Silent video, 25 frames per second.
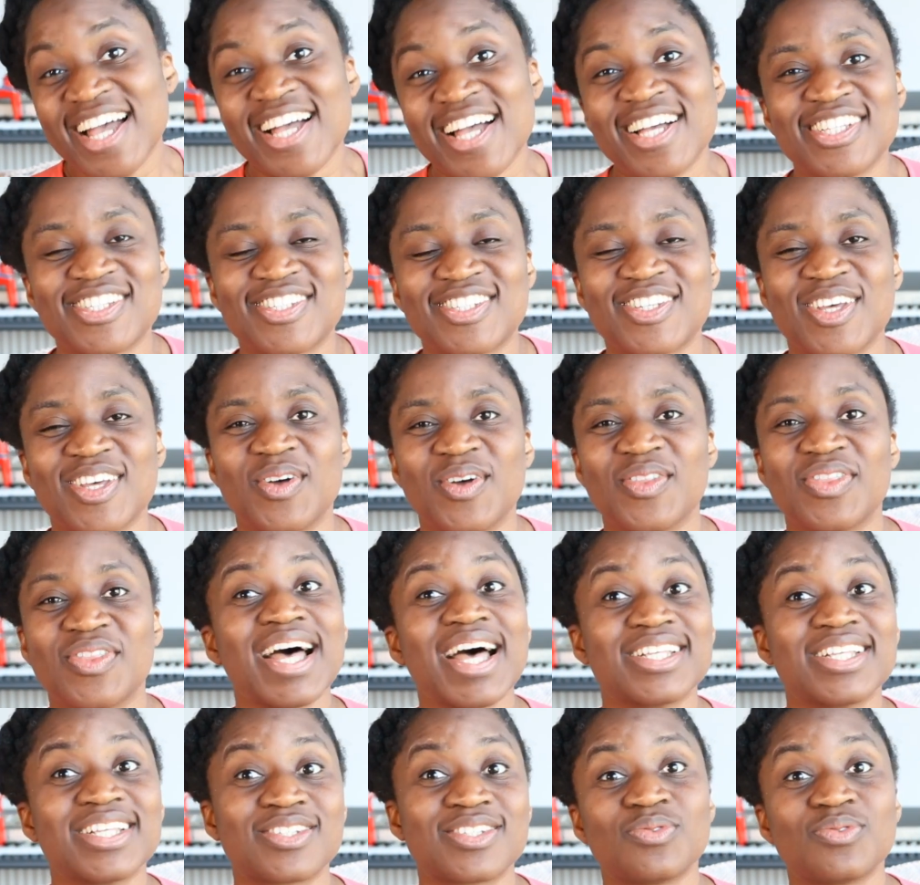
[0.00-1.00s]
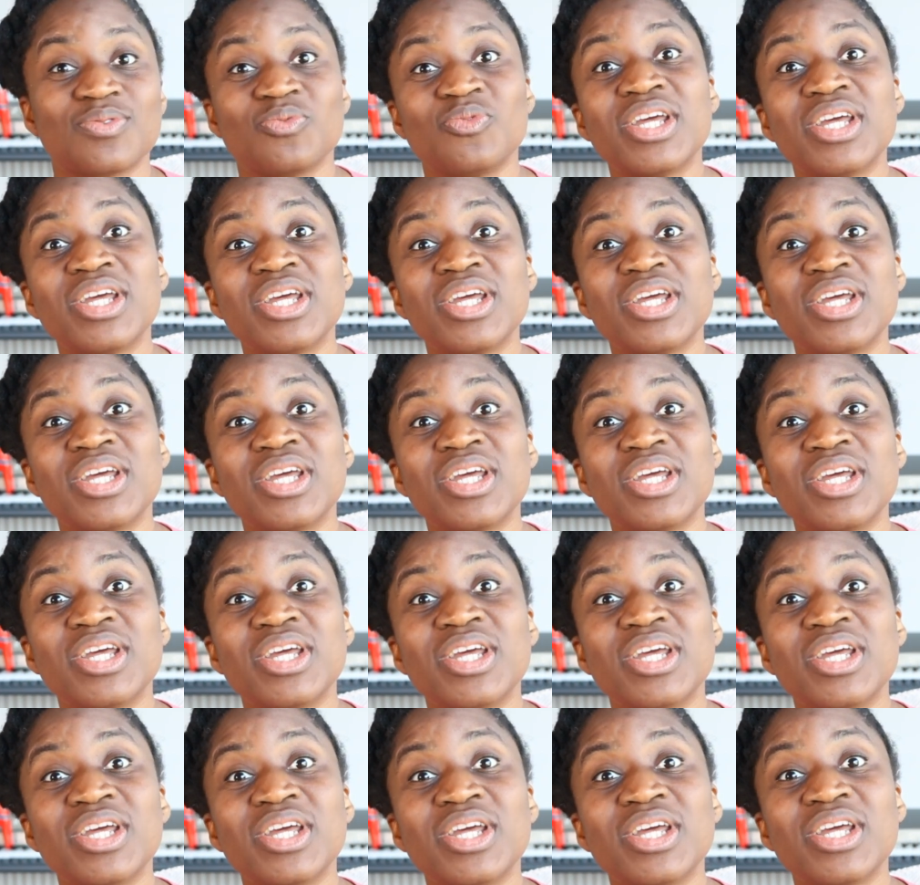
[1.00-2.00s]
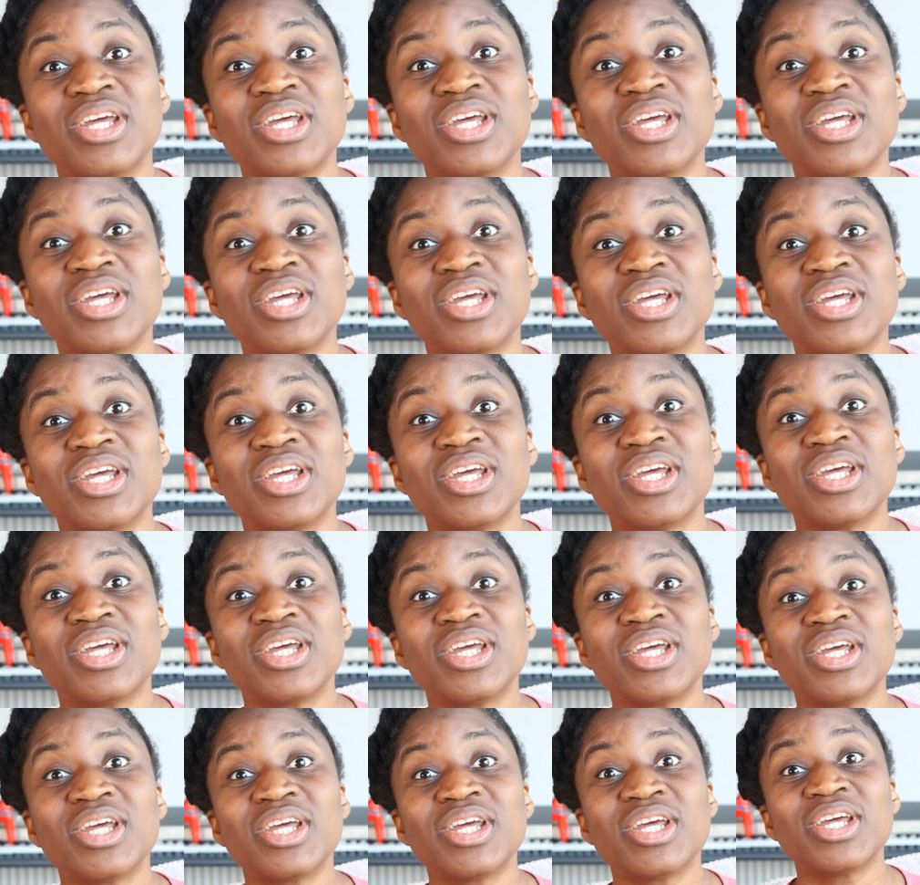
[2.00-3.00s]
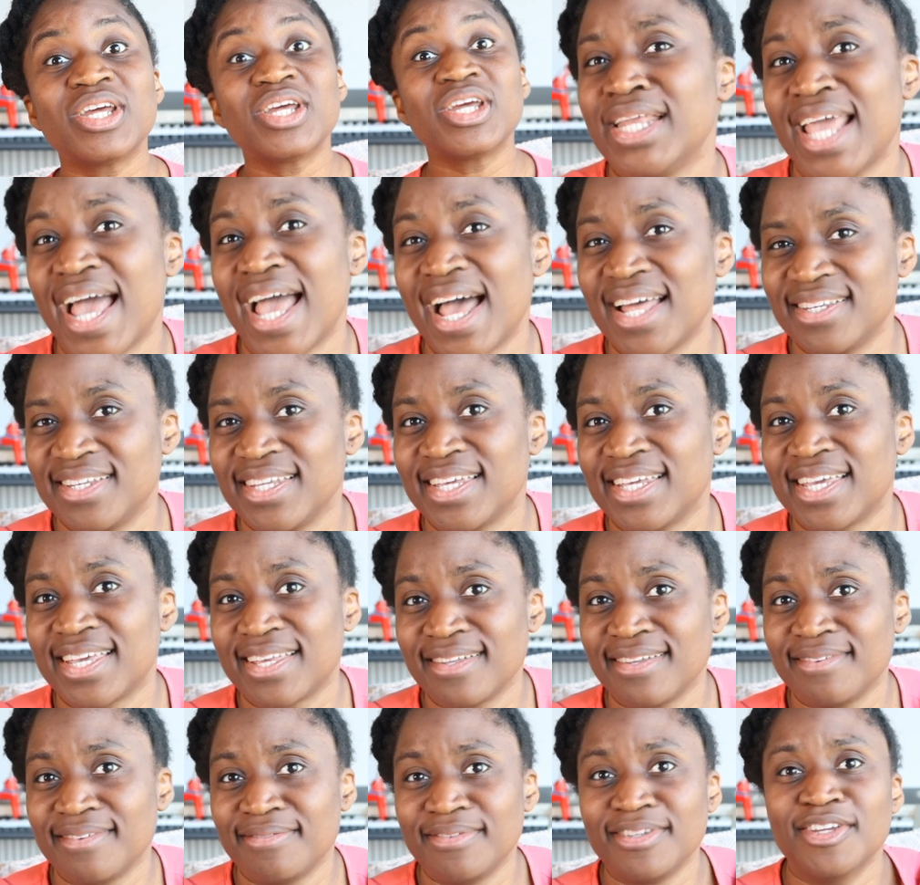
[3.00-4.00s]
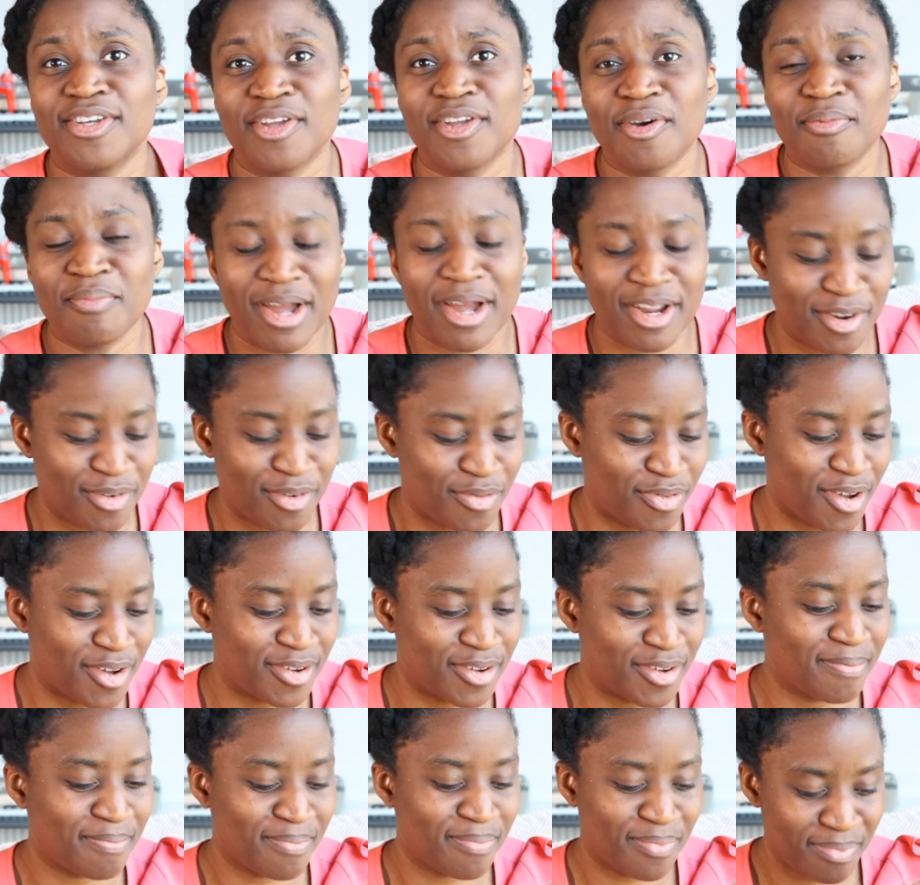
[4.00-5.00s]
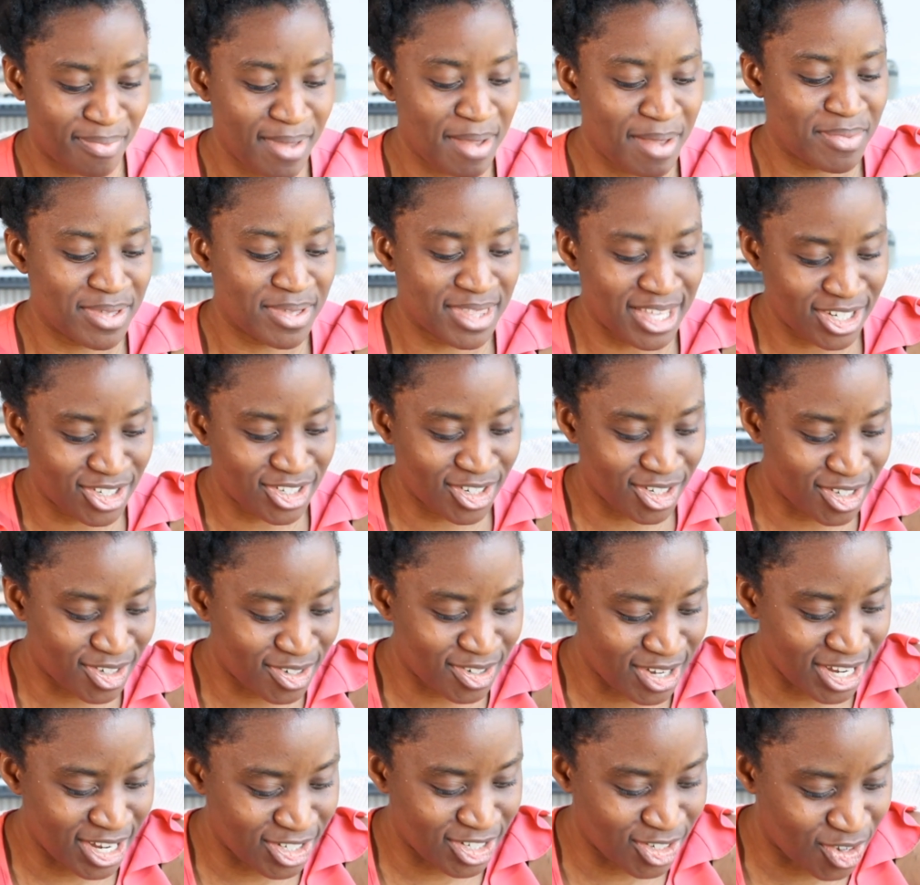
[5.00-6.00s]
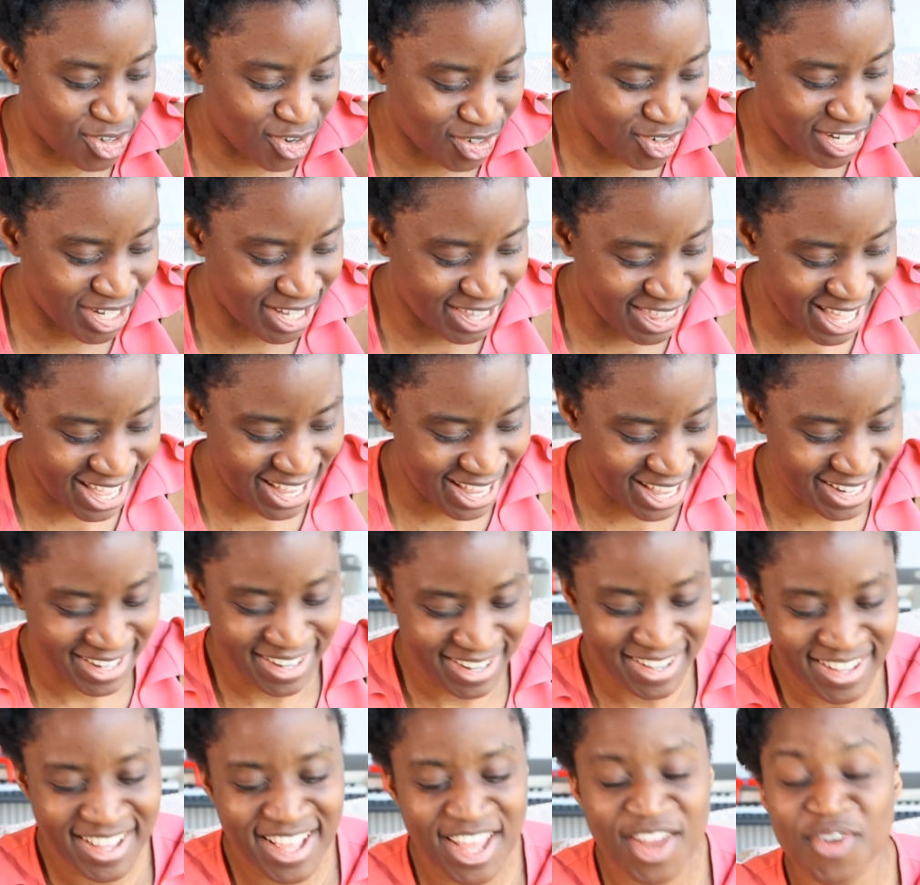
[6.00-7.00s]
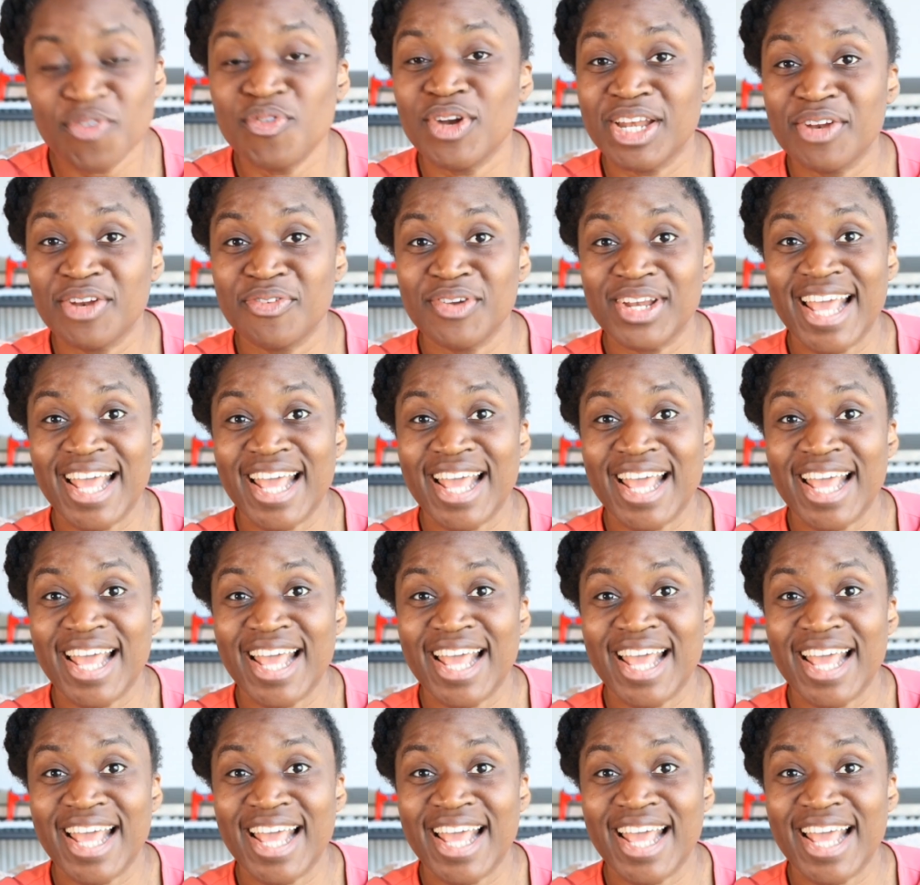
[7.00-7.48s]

So that's really, really, then it becomes a really, really handy, you know, microphone. Maybe they should call it that. Really, really